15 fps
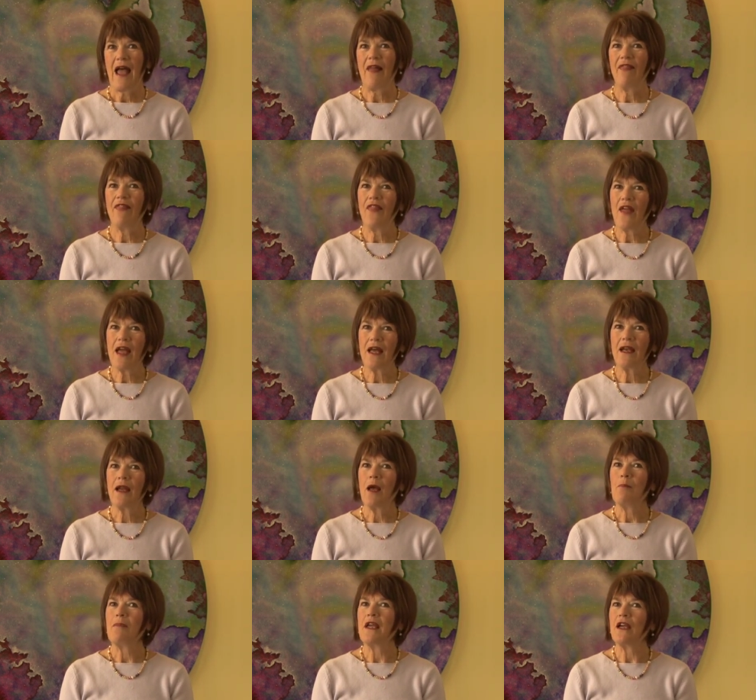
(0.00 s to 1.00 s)
And
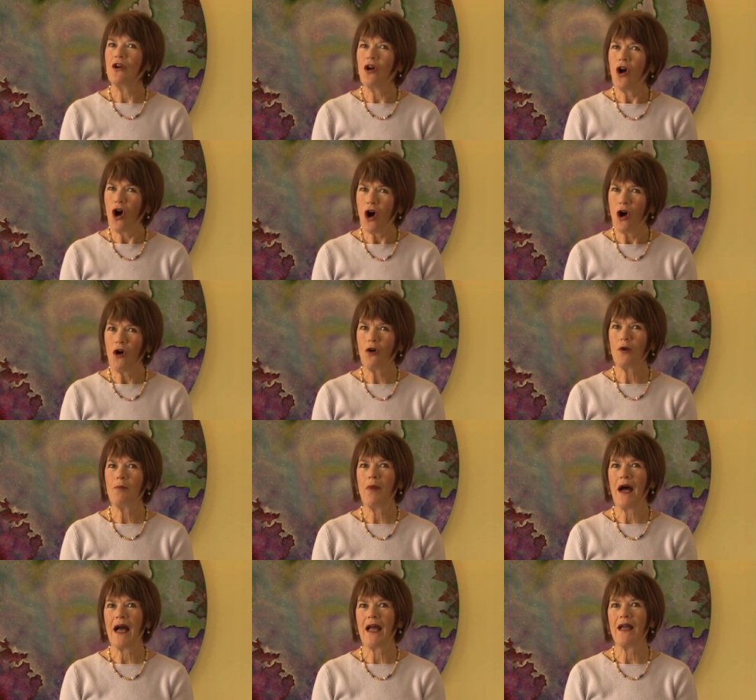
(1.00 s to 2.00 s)
then being
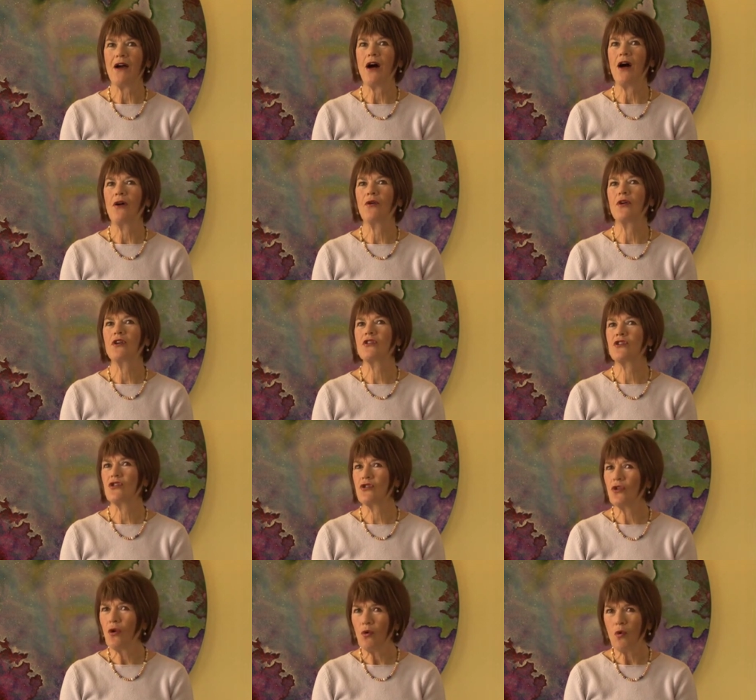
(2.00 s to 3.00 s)
called by our
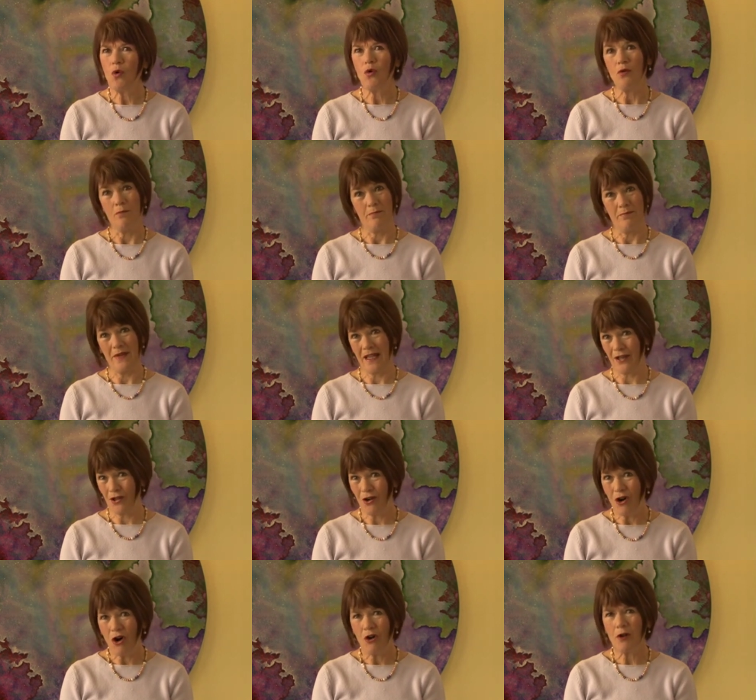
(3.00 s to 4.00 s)
soul, being
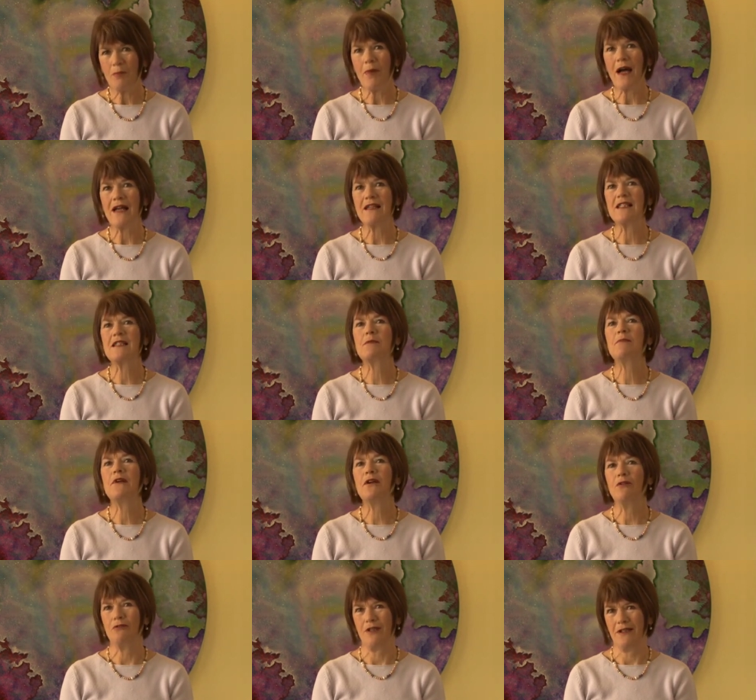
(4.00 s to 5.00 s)
called by
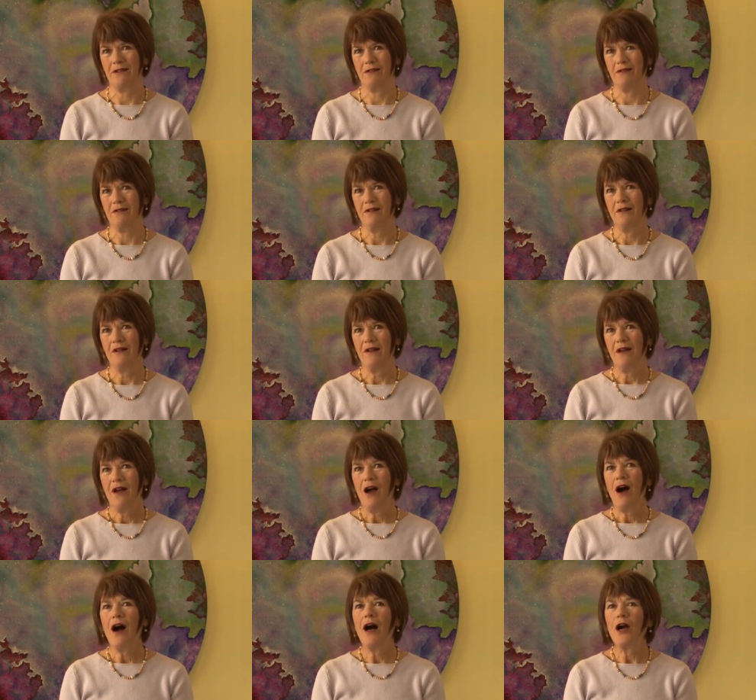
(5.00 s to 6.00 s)
spirit,
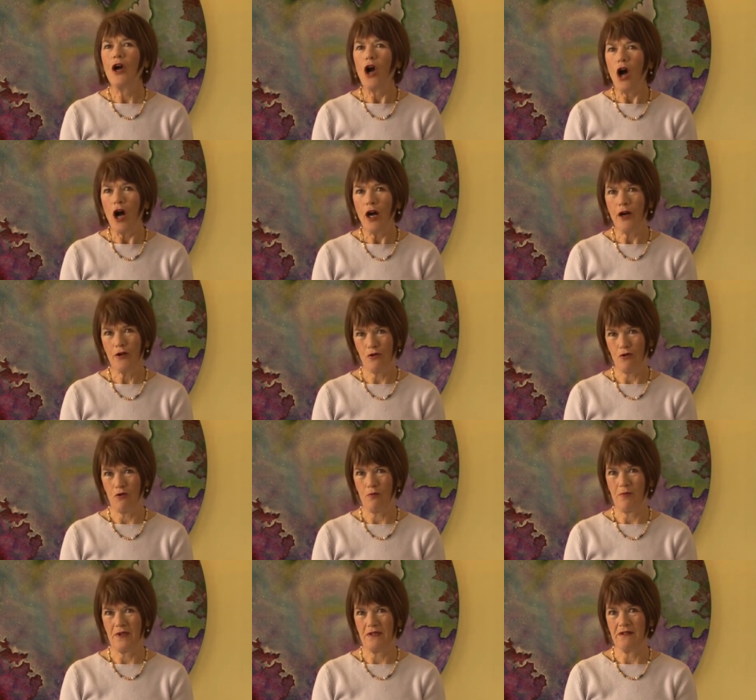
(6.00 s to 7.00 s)
our heart
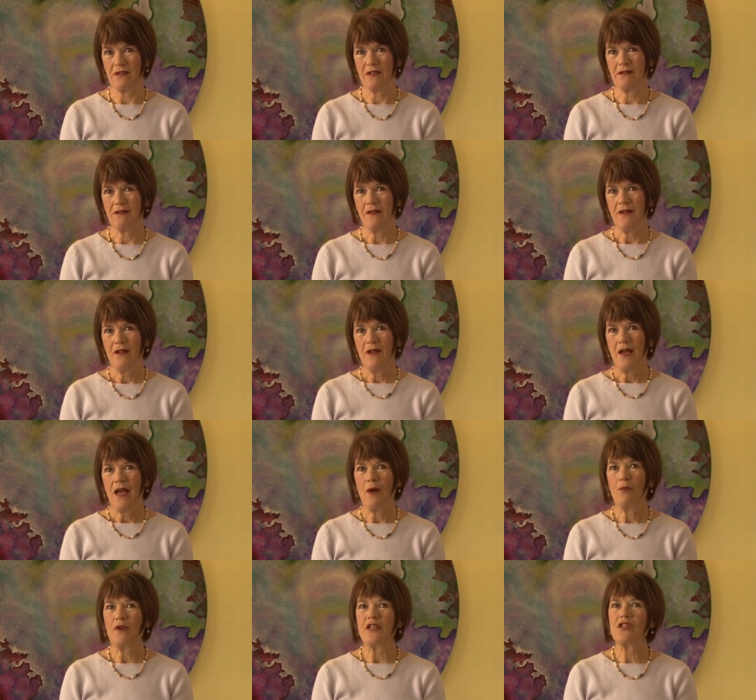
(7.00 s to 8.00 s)
opens
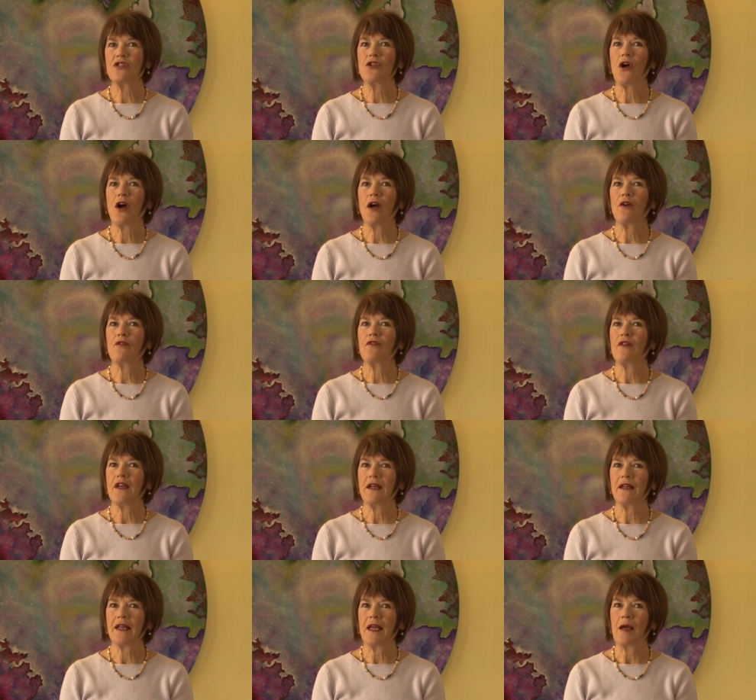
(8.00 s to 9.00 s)
and we start
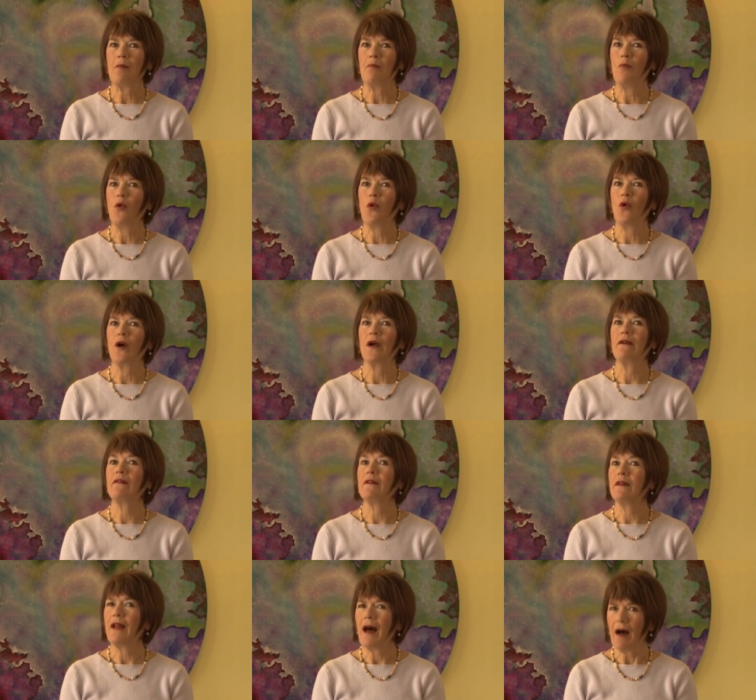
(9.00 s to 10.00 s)
feeling more
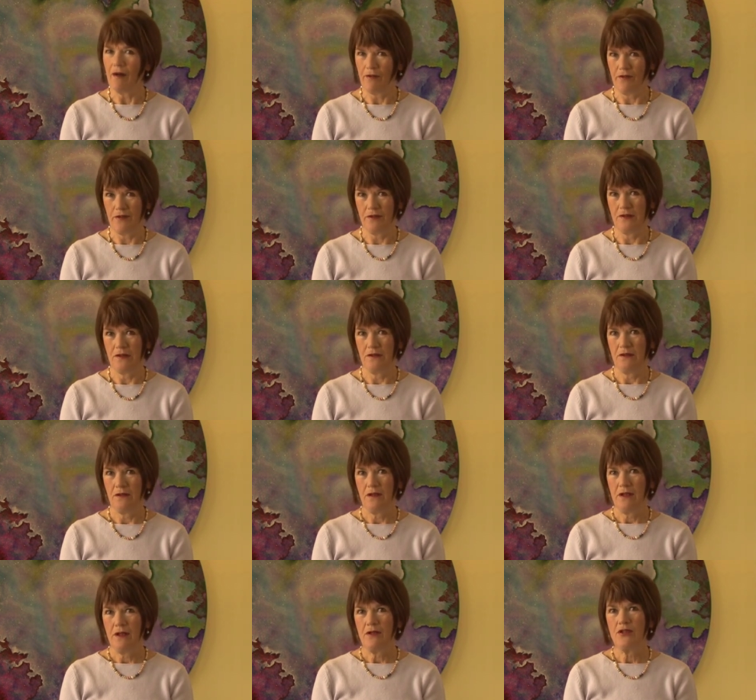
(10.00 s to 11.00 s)
love,
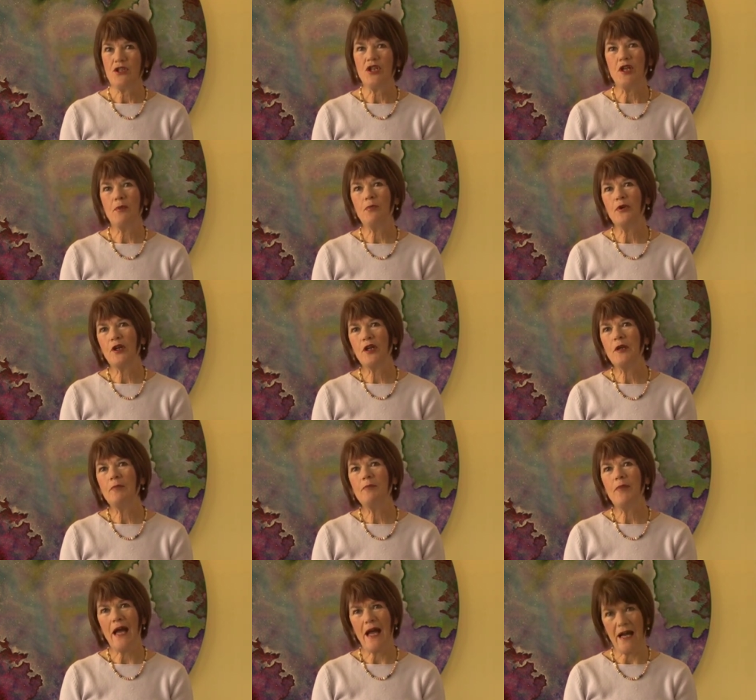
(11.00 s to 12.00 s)
deeper
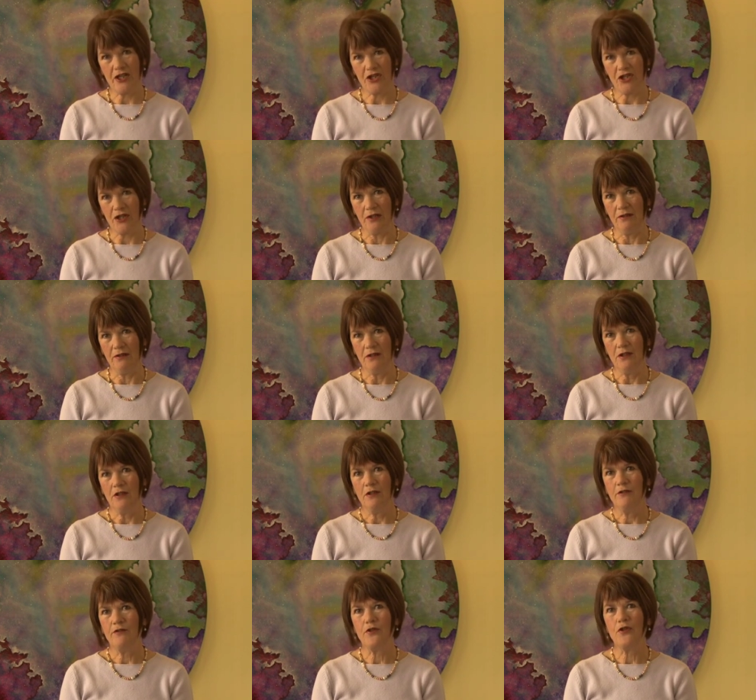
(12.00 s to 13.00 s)
compassion
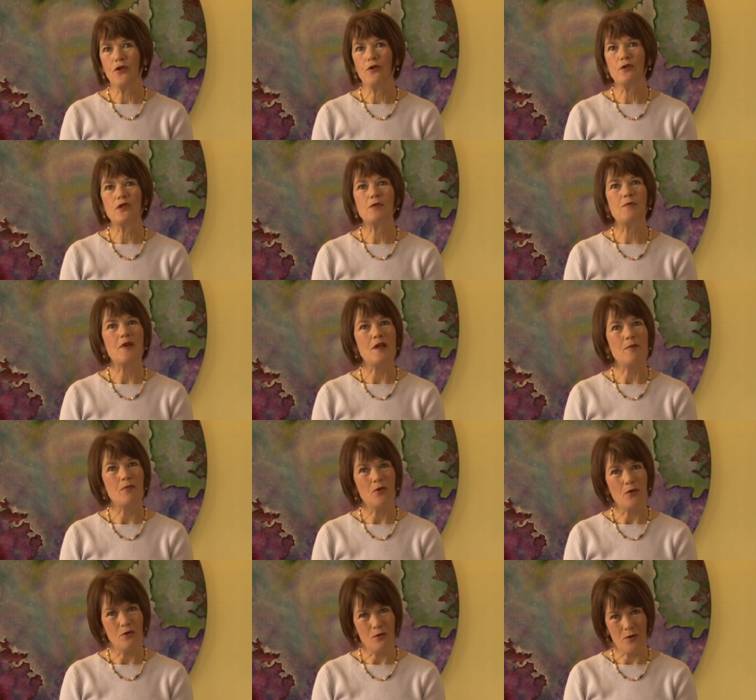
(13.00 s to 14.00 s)
for those
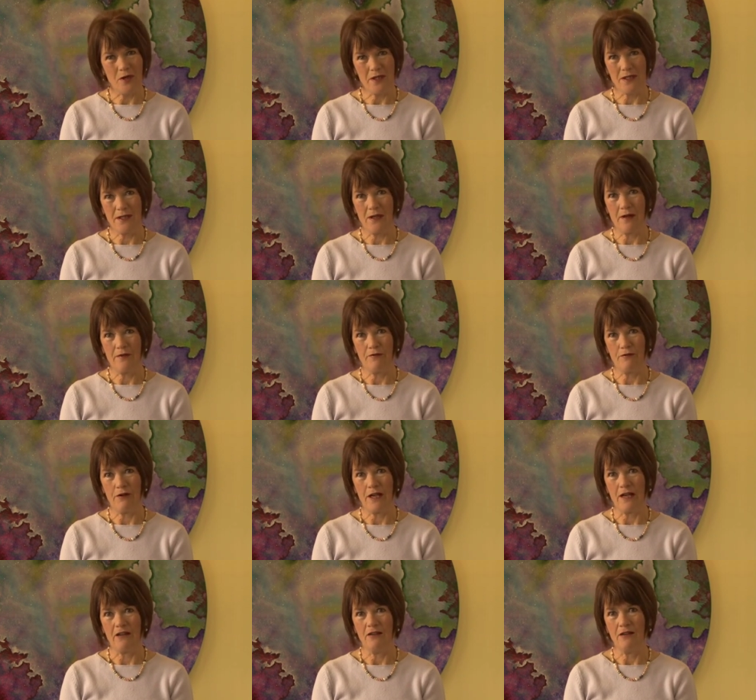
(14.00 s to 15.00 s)
people who are
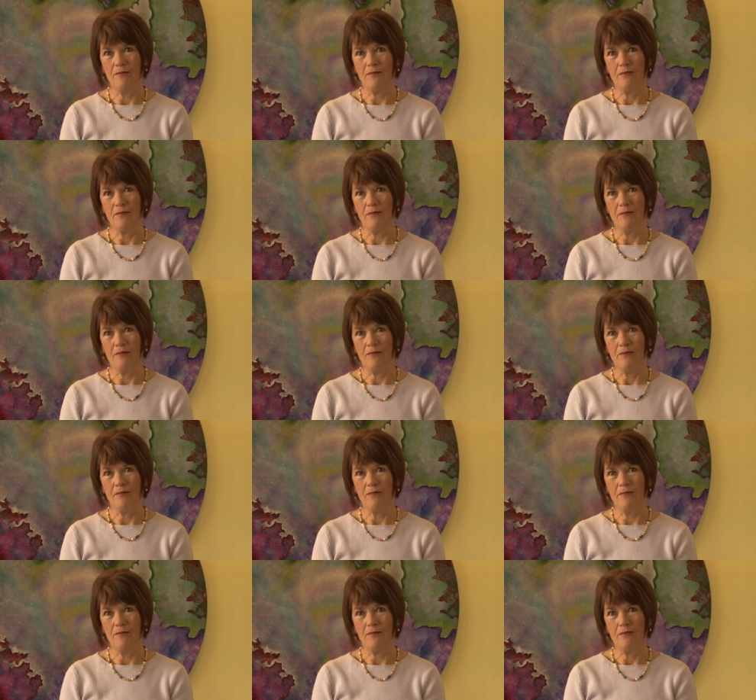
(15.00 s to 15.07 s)
suffering,